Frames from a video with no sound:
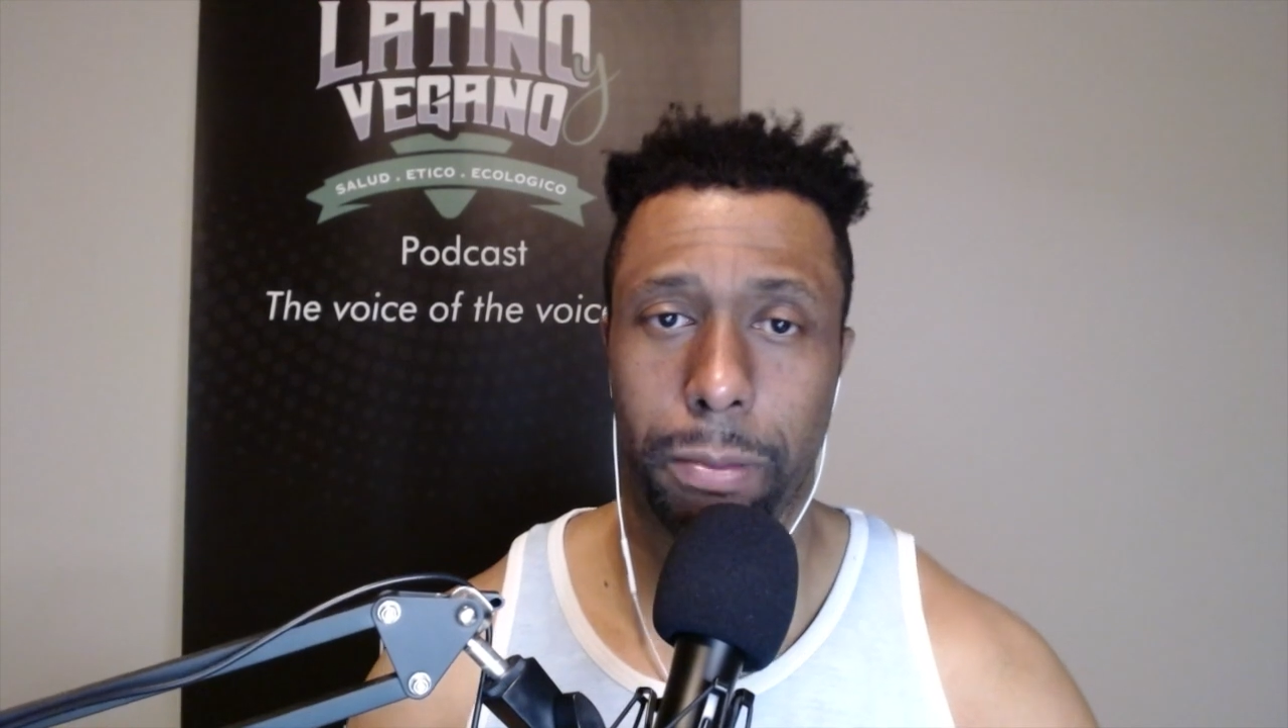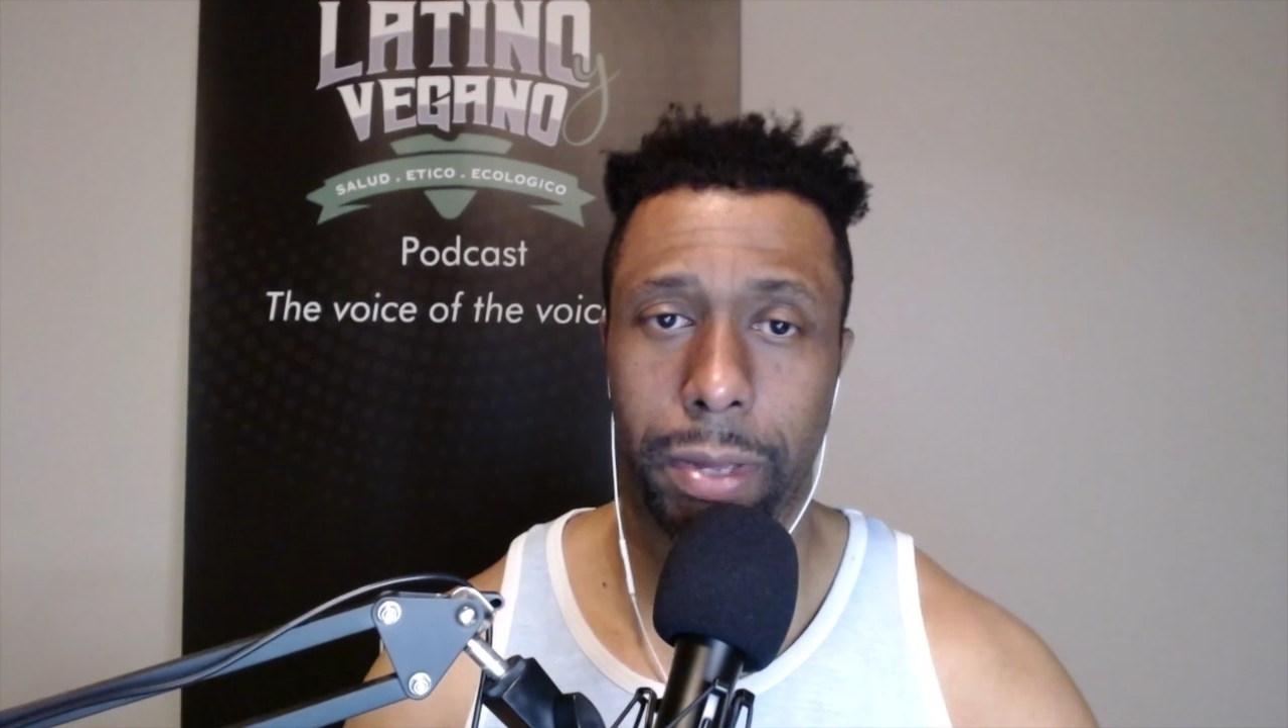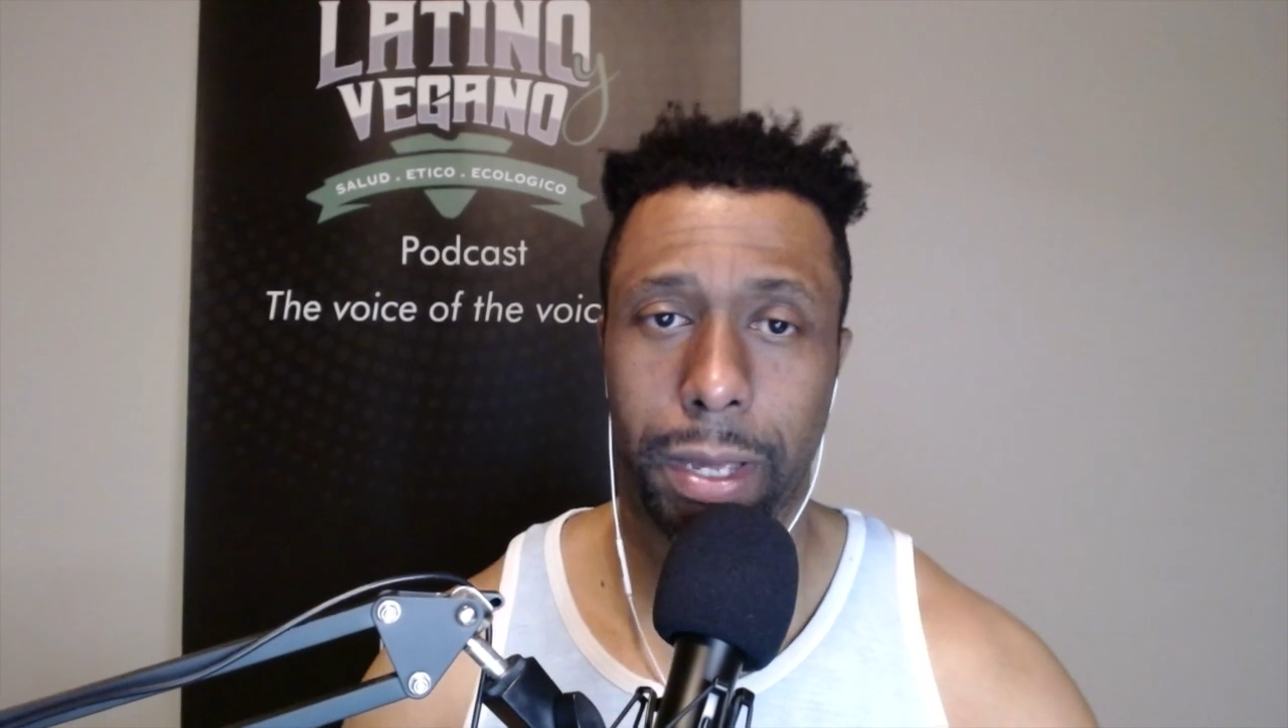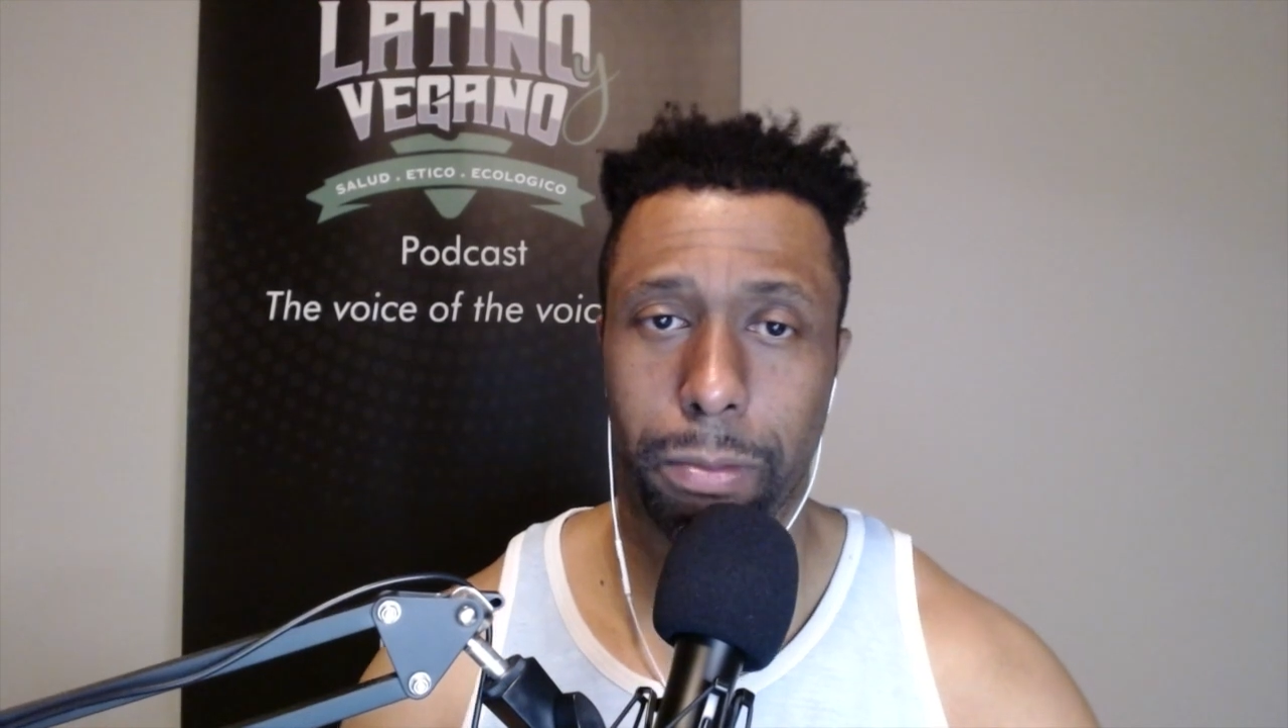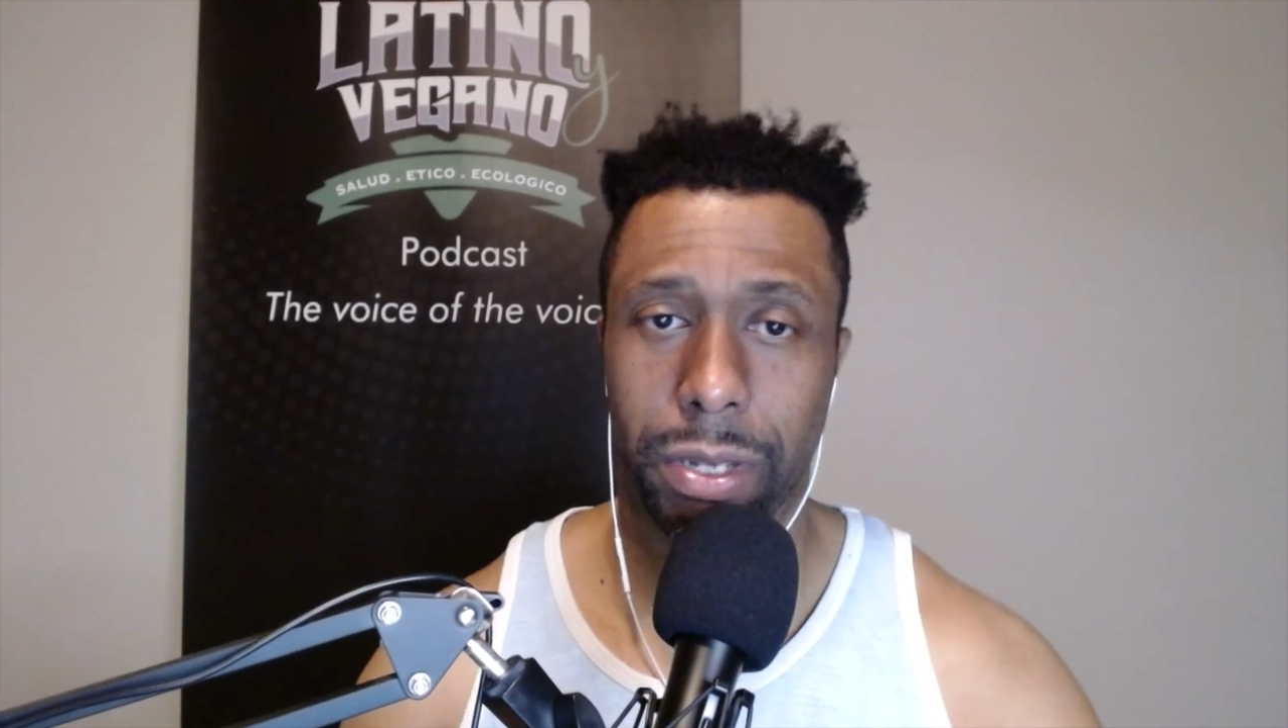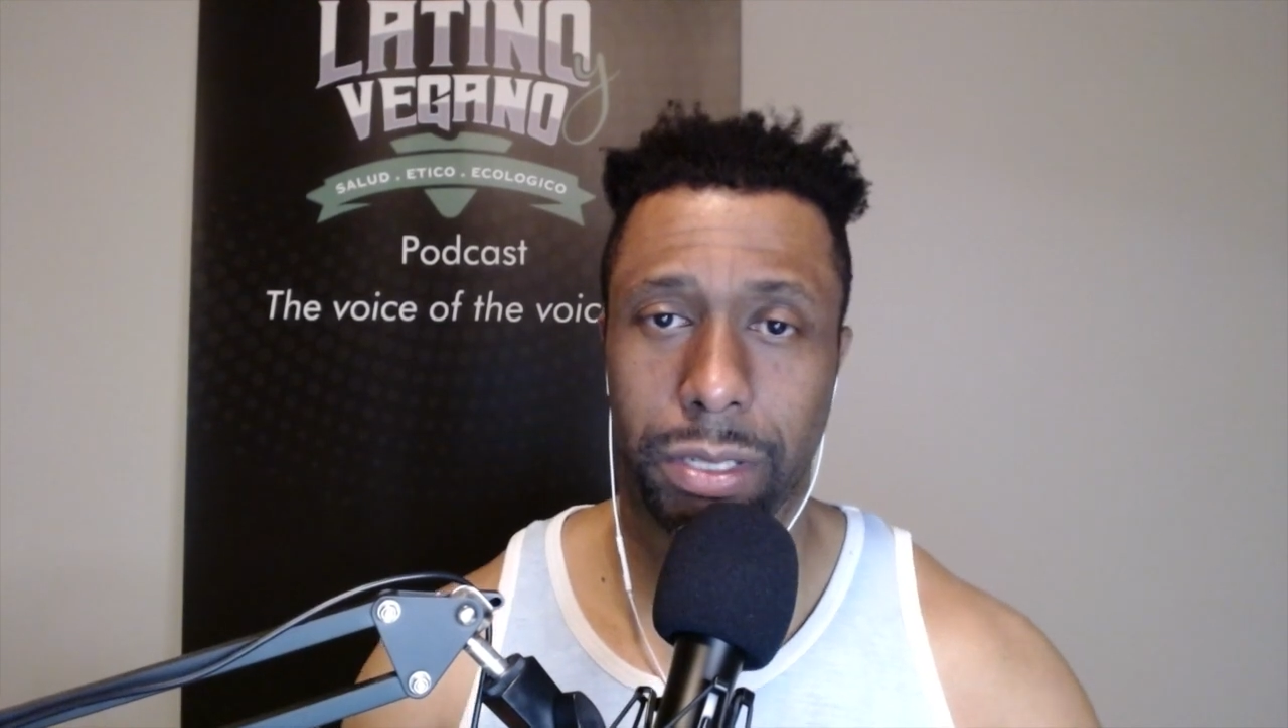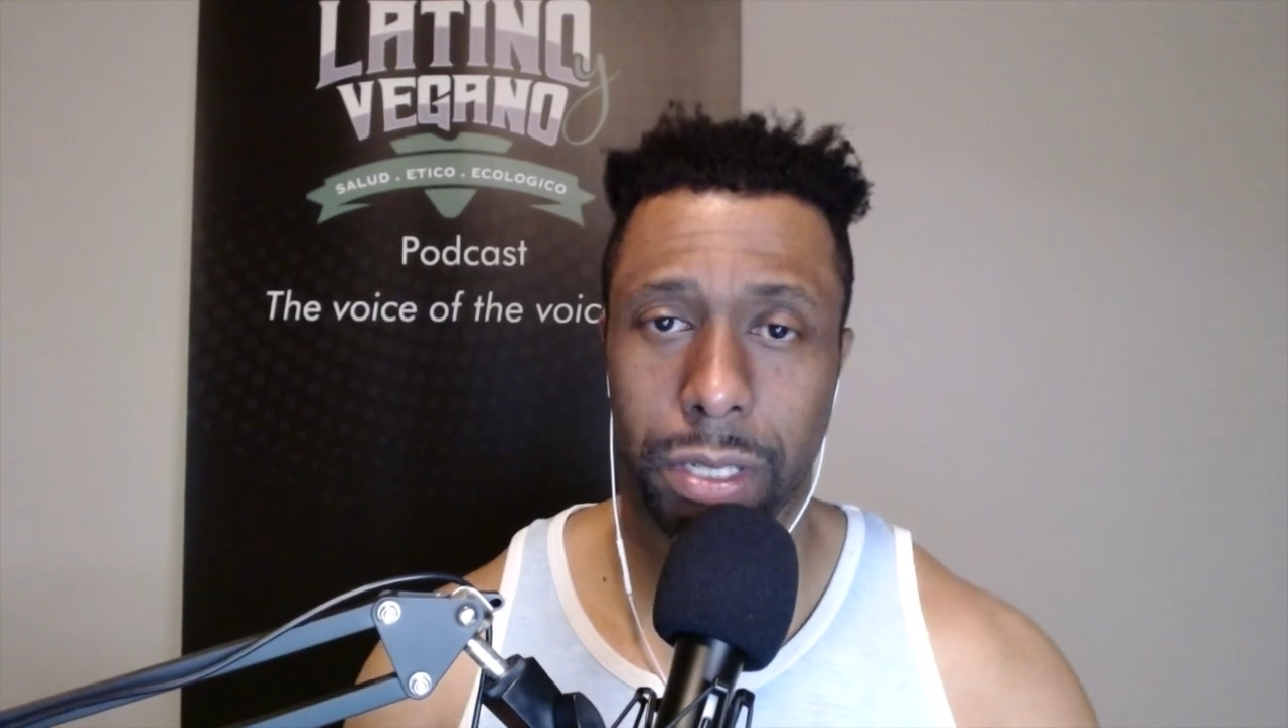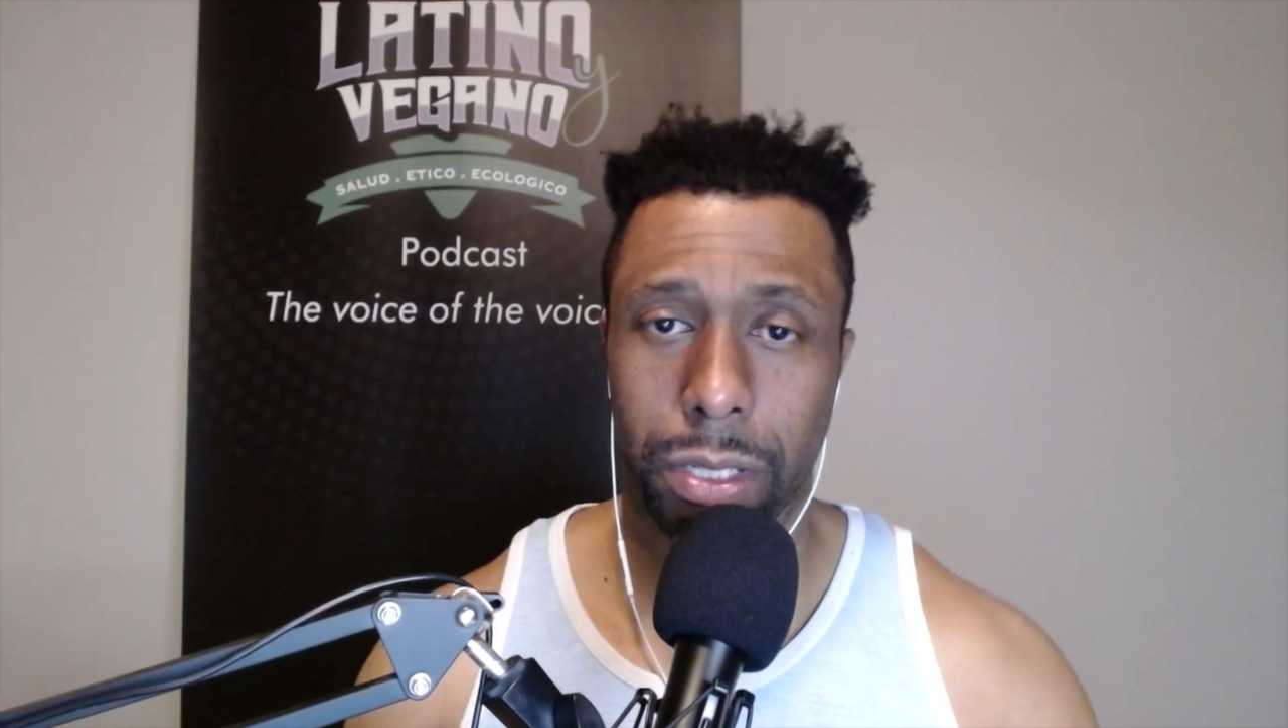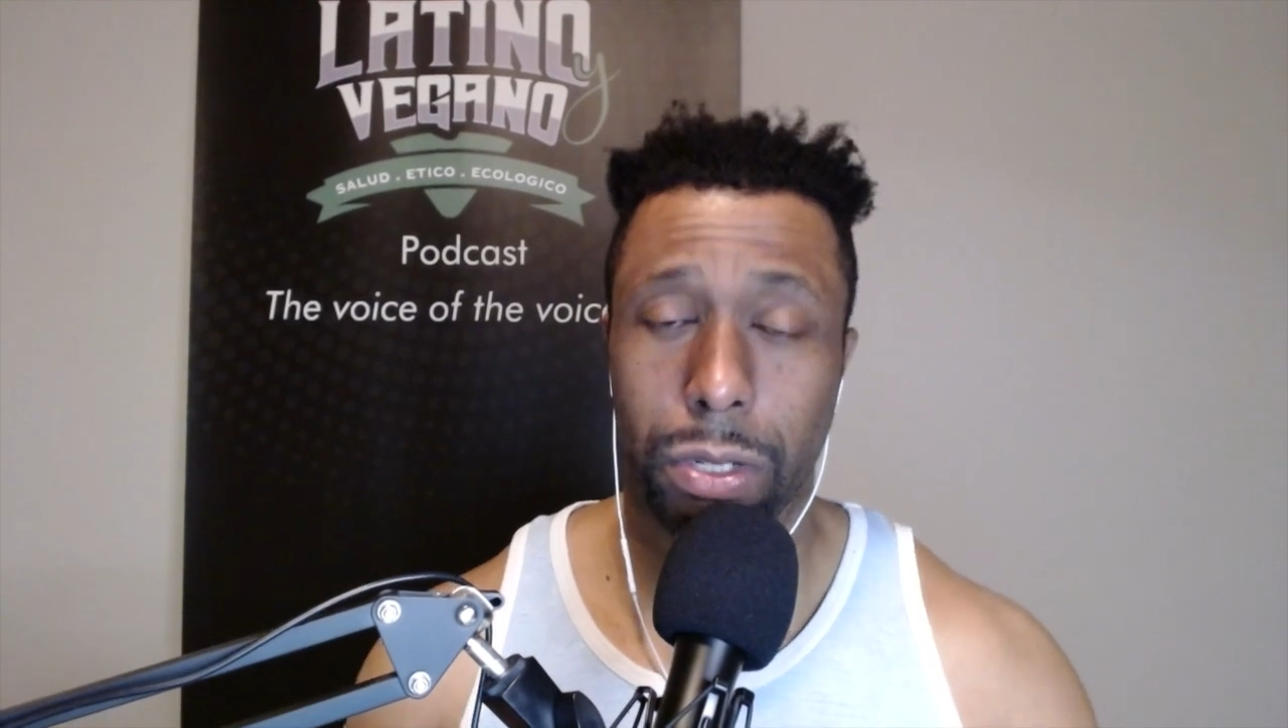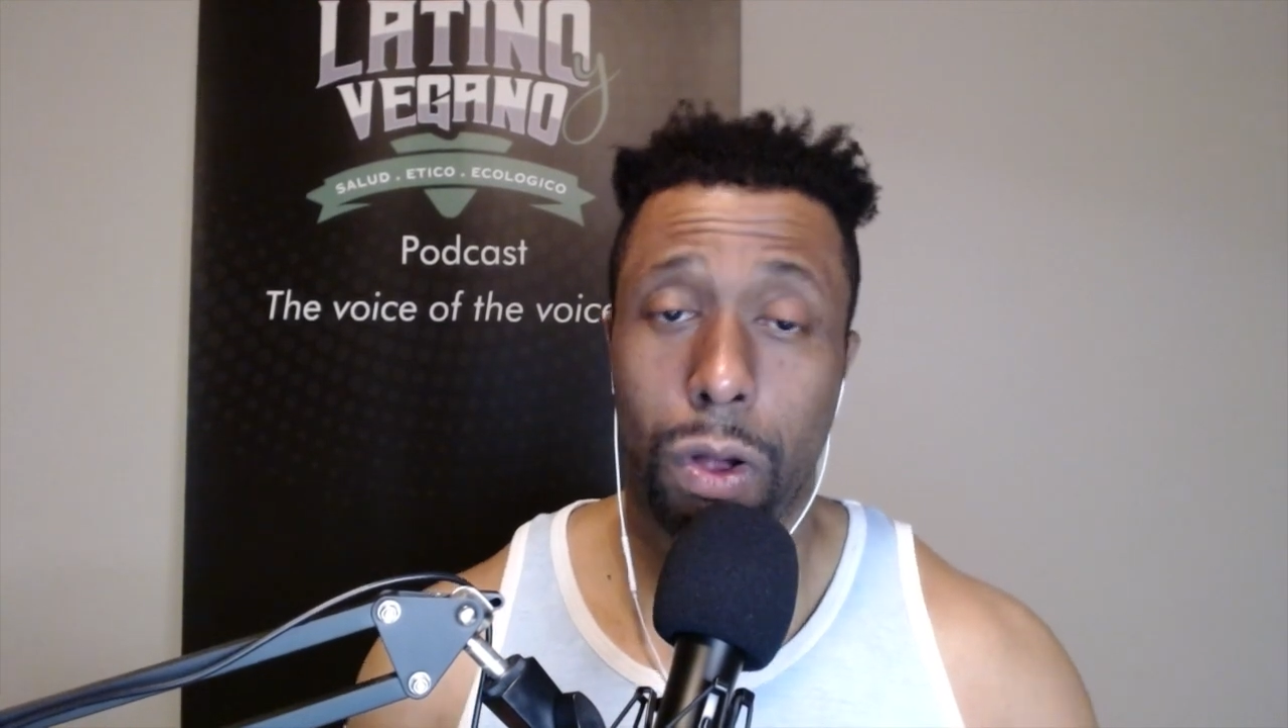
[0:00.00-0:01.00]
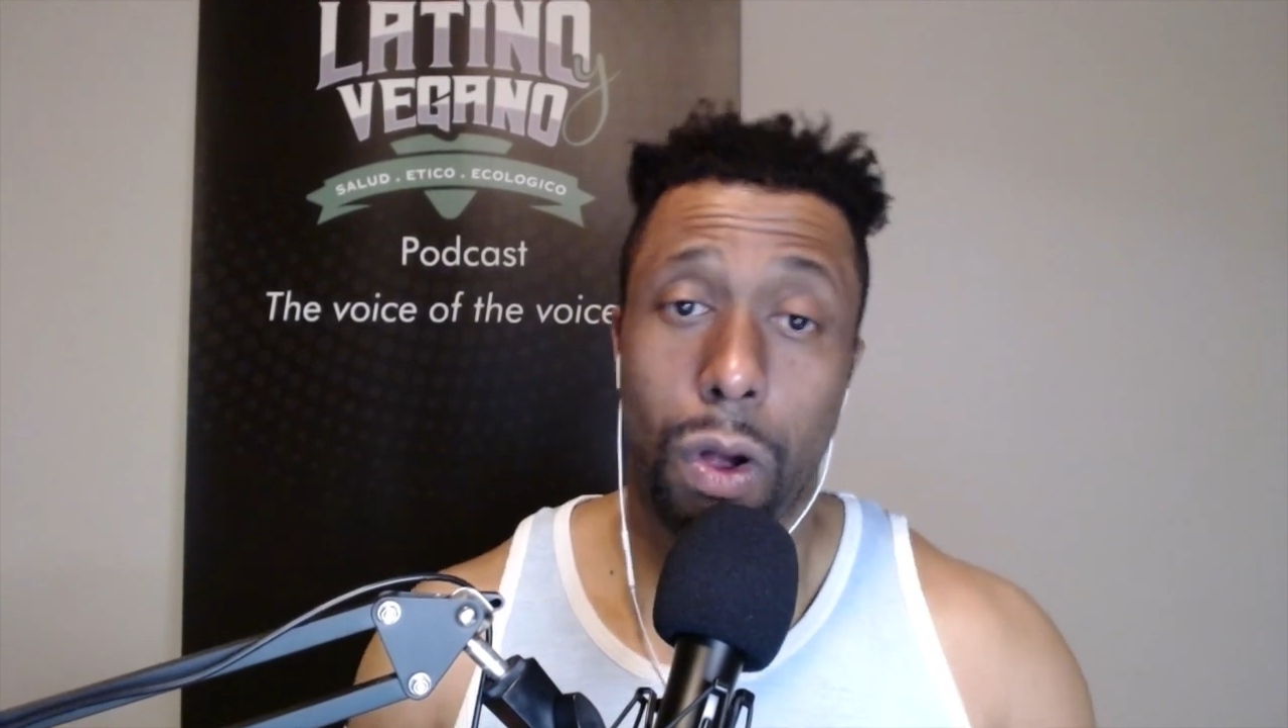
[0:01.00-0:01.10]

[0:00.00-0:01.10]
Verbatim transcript: vegan business,